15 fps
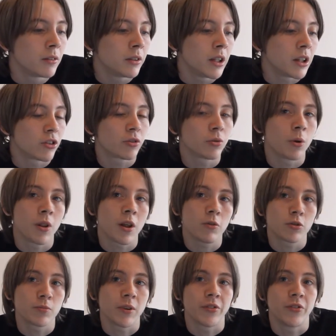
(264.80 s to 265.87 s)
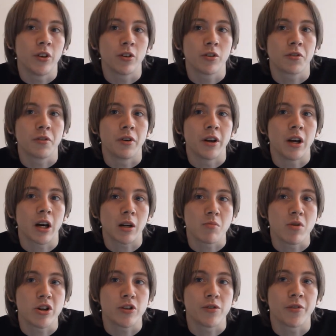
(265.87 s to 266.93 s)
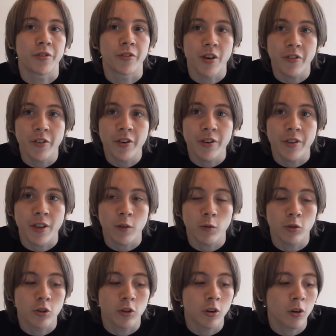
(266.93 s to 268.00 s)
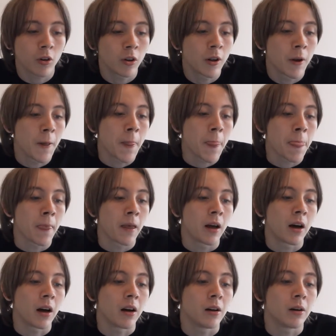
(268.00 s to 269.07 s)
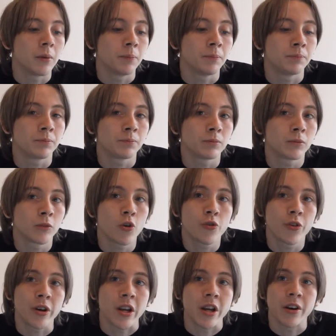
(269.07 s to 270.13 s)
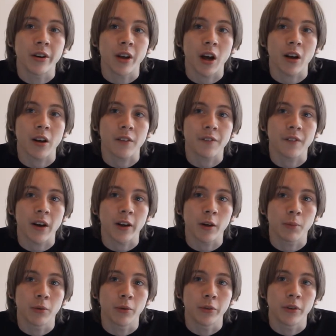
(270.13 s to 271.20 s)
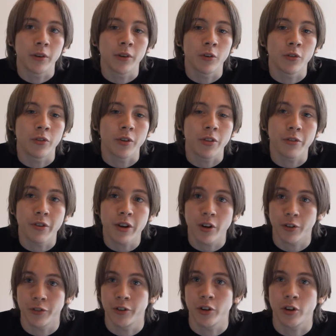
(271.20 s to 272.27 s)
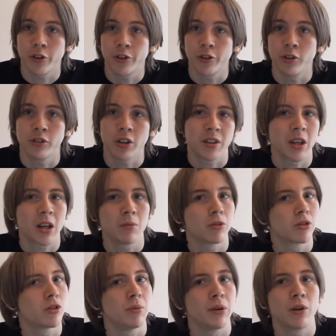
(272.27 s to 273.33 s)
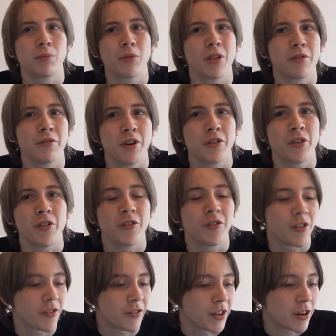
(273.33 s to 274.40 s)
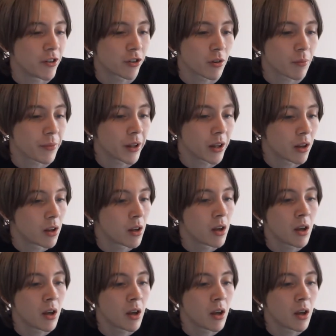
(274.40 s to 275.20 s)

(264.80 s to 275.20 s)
Yes, well, that was my phase three, Animation Forever, that was called. Over a year and a half, I uploaded over 300 cartoons. I think it must have been up to 350 or something.